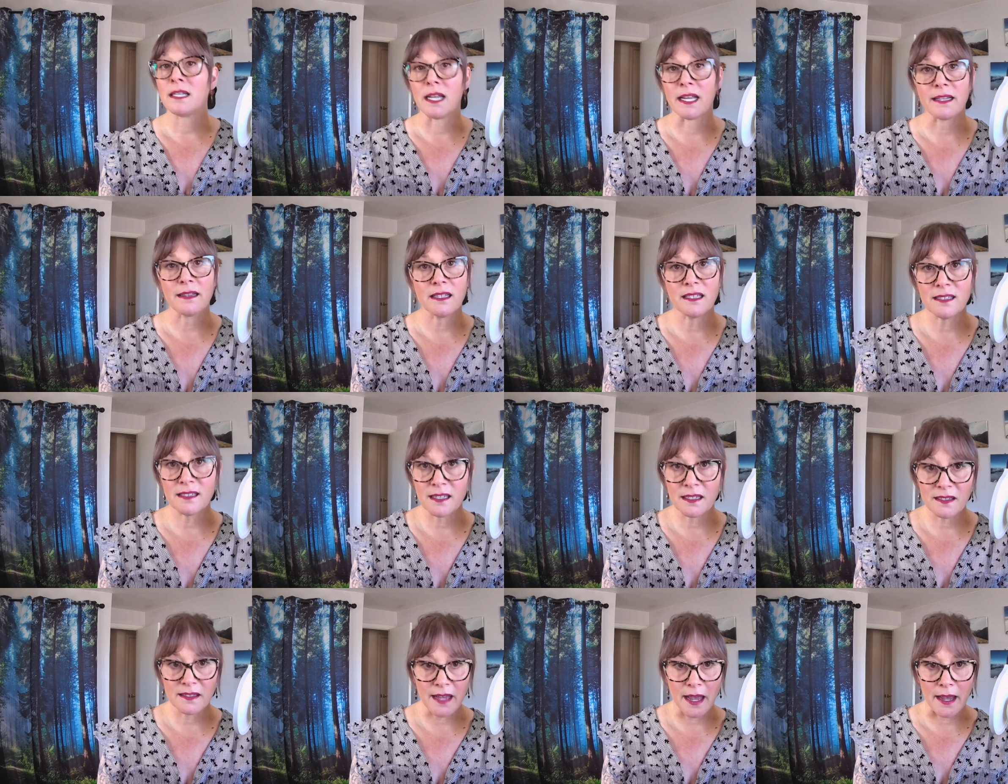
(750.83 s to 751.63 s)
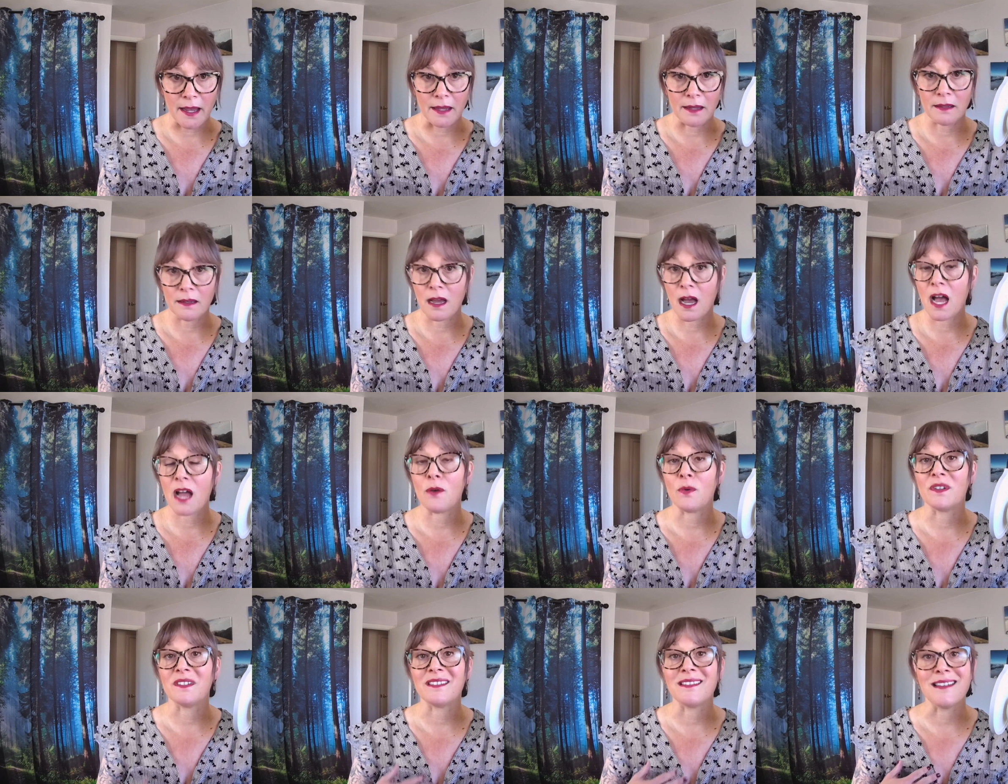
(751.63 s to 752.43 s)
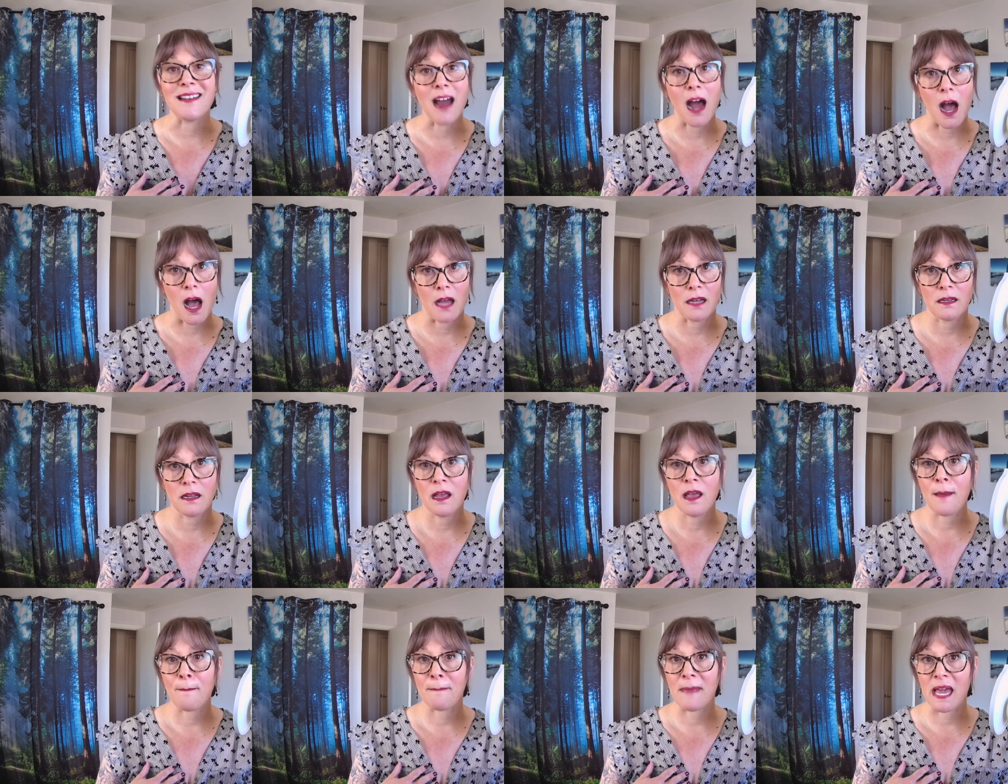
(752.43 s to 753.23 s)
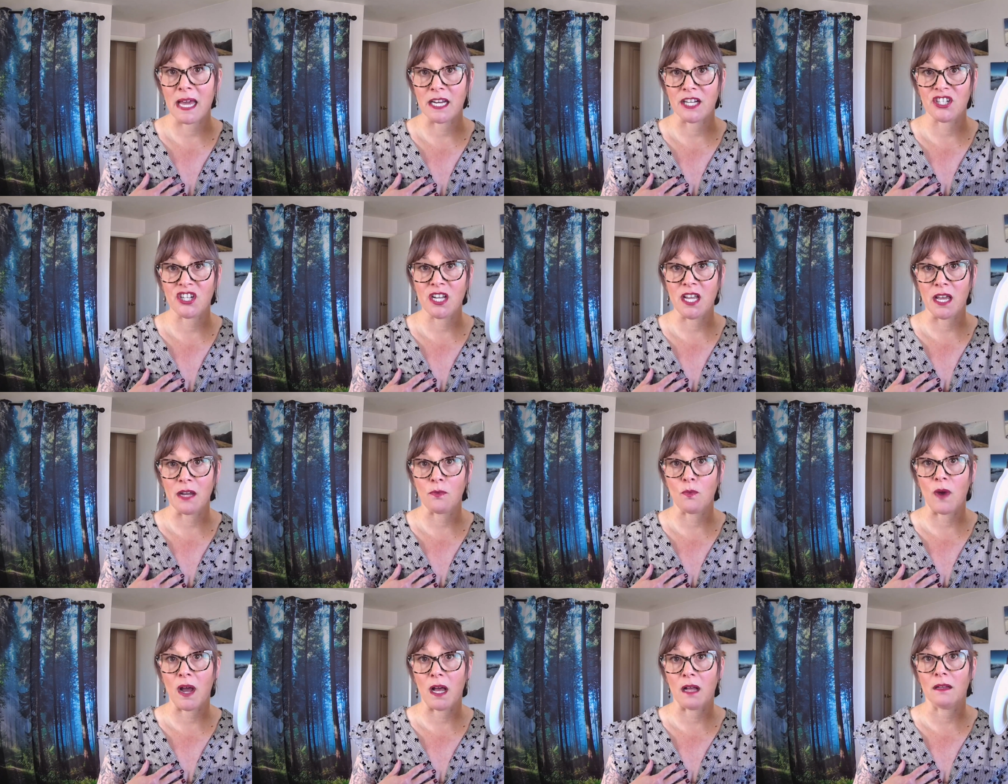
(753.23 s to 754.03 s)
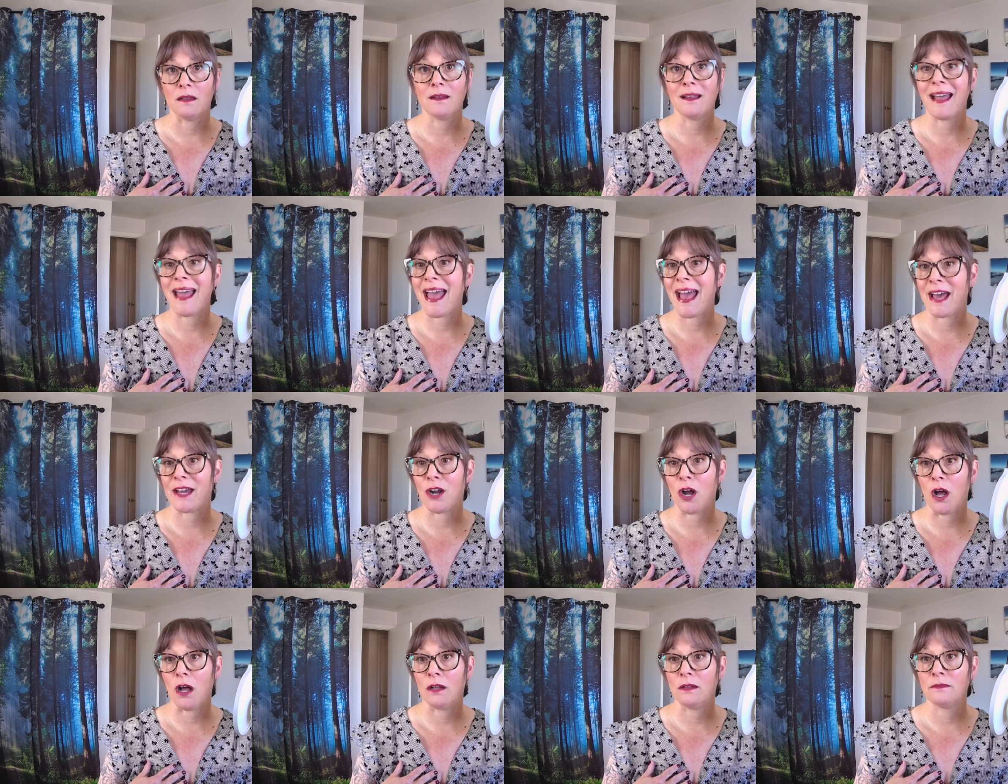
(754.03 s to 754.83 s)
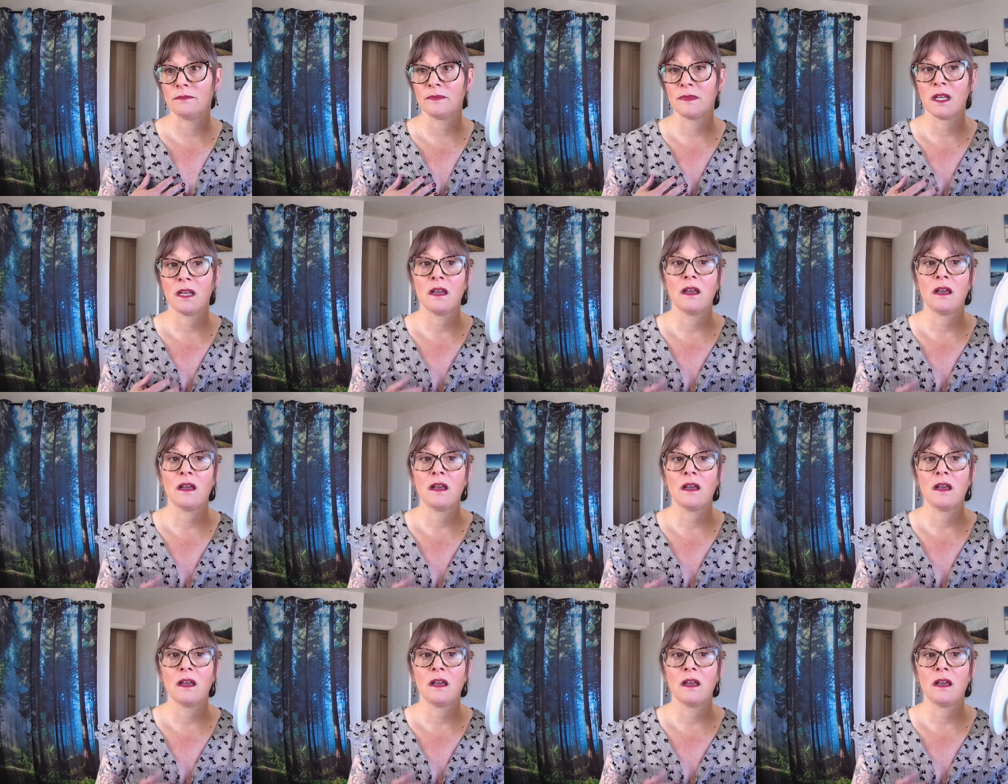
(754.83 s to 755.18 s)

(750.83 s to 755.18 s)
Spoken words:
Needless to say, I was not managing it well at all.